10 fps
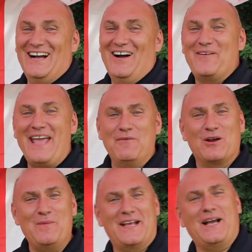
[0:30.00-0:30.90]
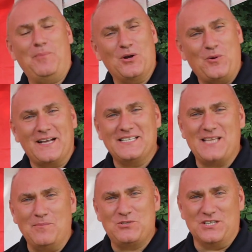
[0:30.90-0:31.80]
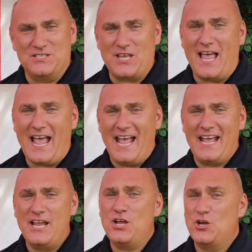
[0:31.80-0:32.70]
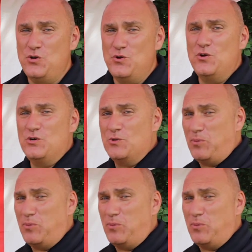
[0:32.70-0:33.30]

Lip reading: Okay, we're going to make a couple of quick assumptions. A, you knew to